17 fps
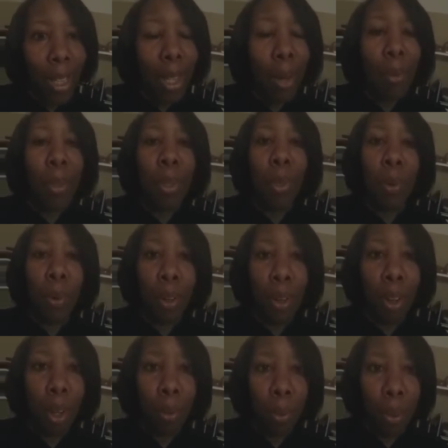that was
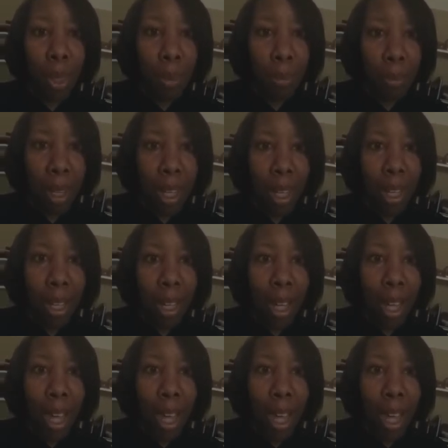going on with me